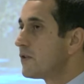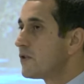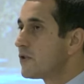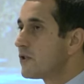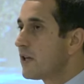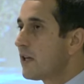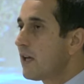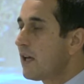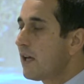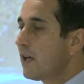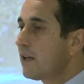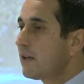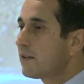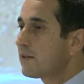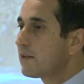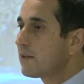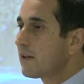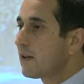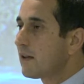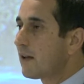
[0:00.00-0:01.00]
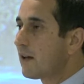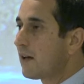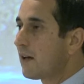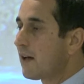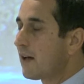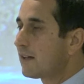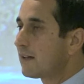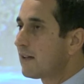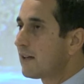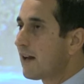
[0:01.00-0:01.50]
She
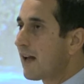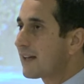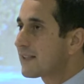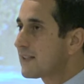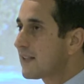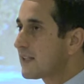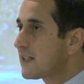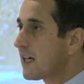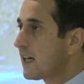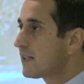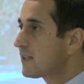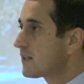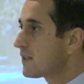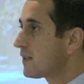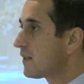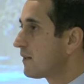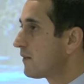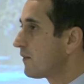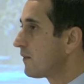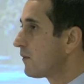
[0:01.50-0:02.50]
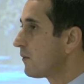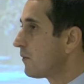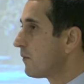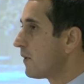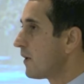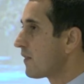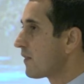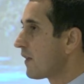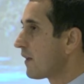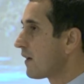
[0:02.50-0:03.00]
had an accident
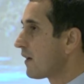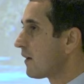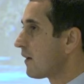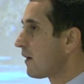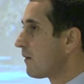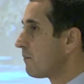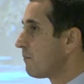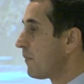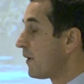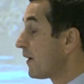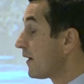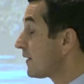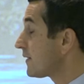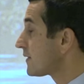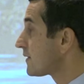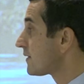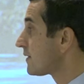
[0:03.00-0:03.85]
with a uh, bus.